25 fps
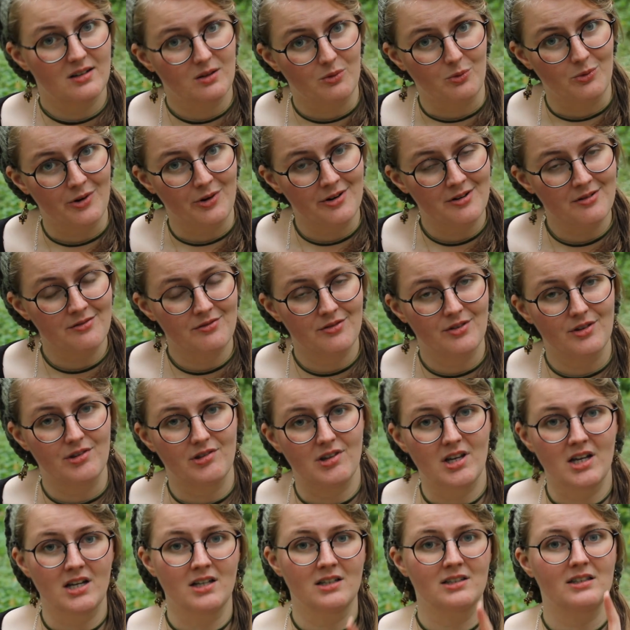one of the
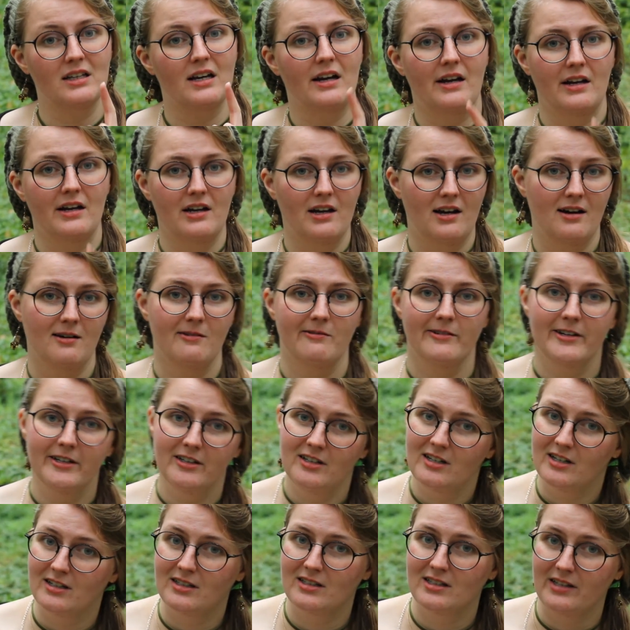things I got
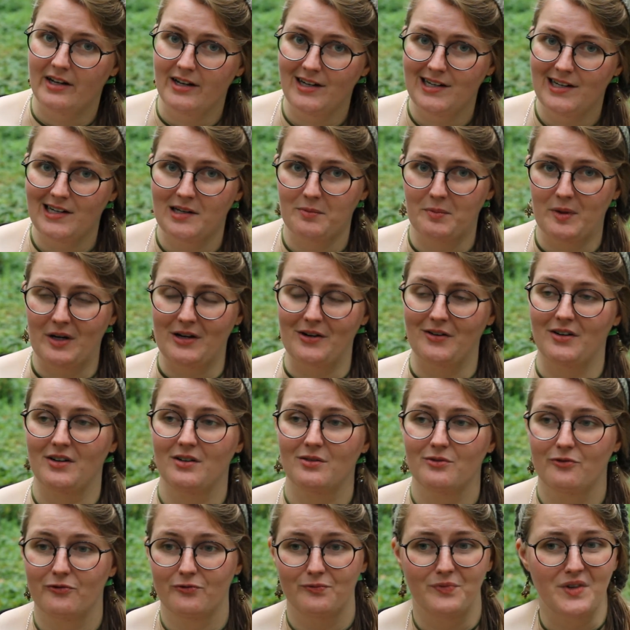really excited about,
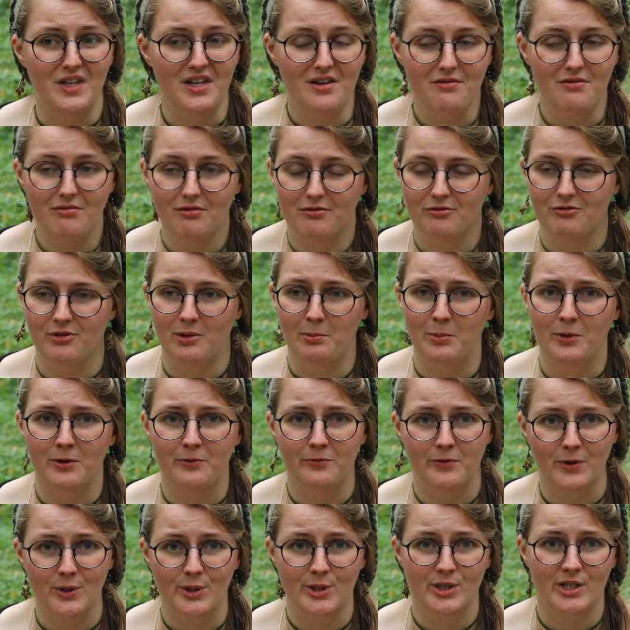even from the
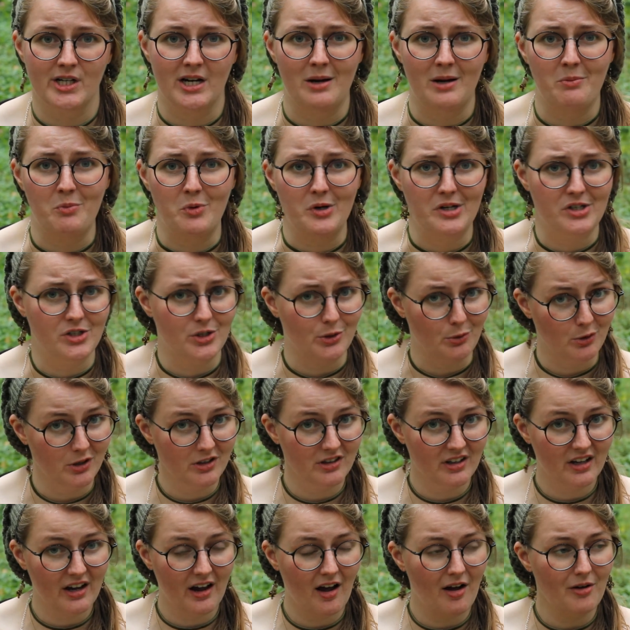first time we toured
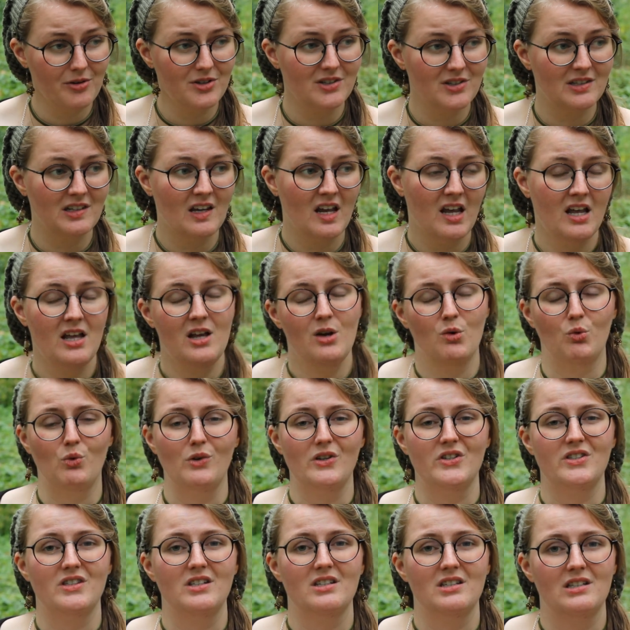the house,
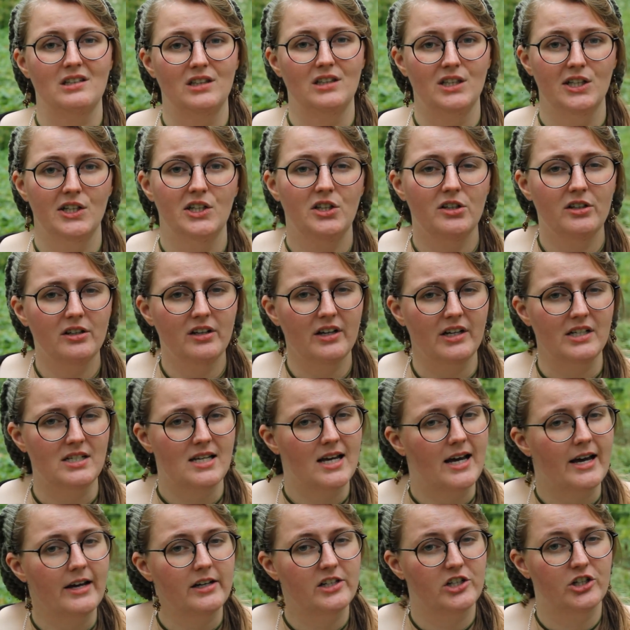was this little
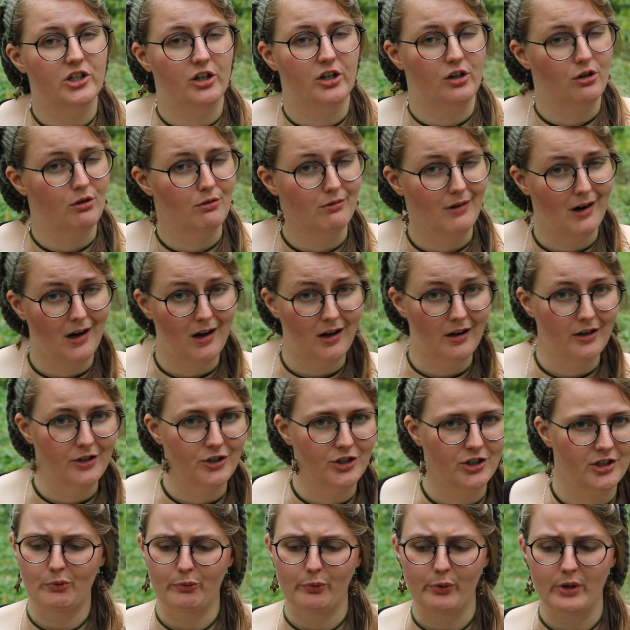attached
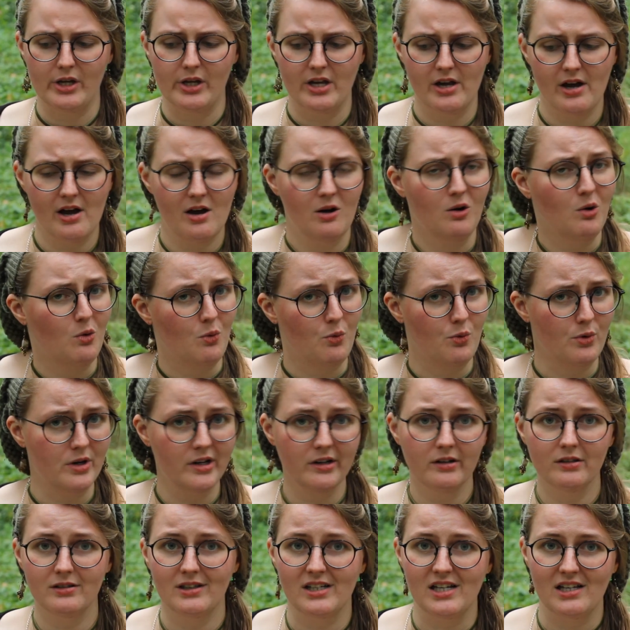garage. We got
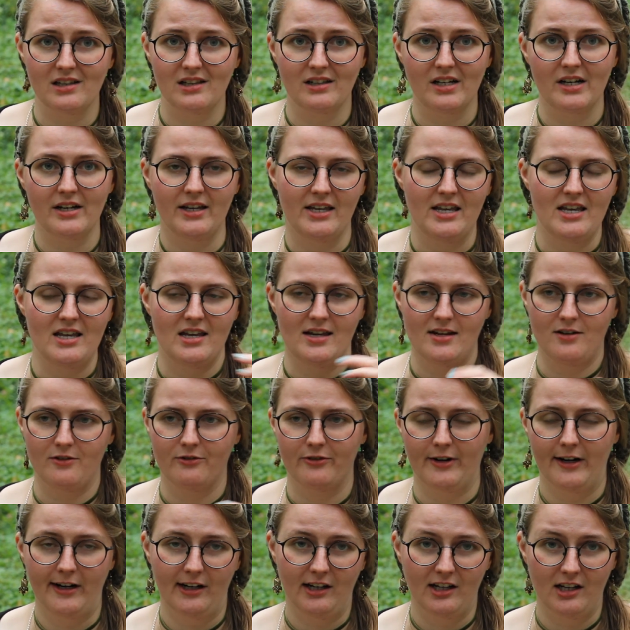weirdly lucky in
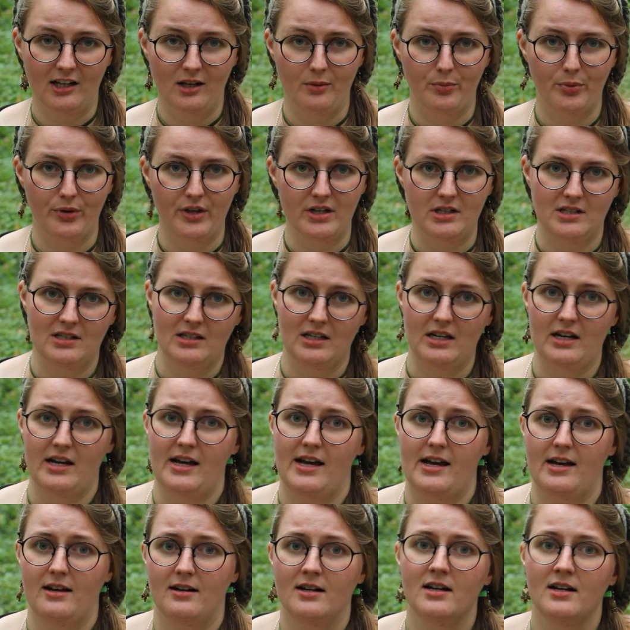finding a place that
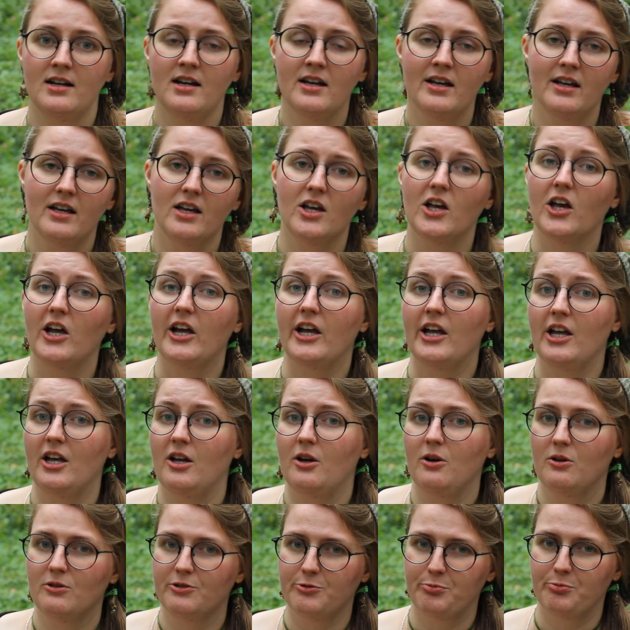had a
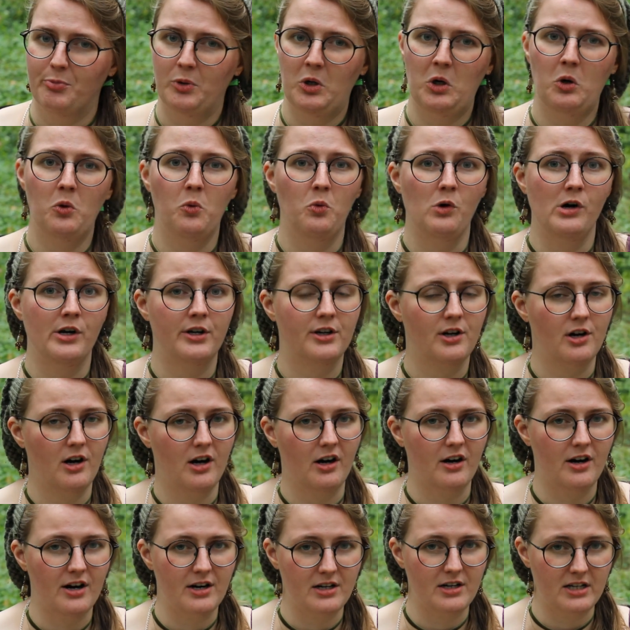small
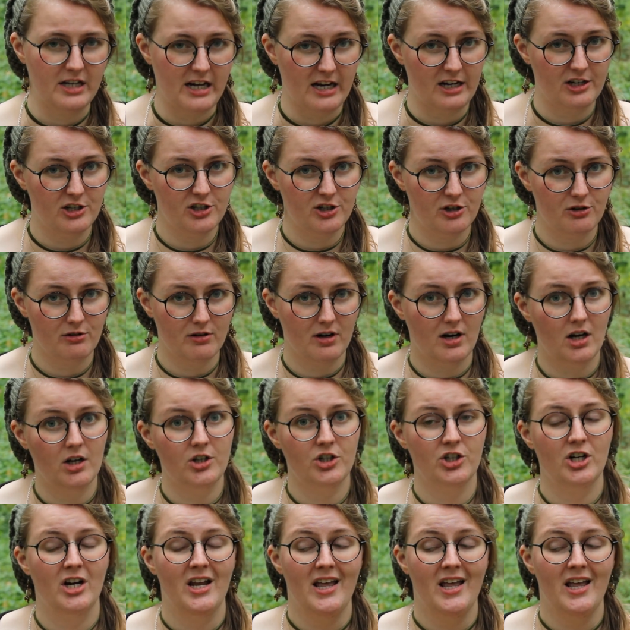1-car attached garage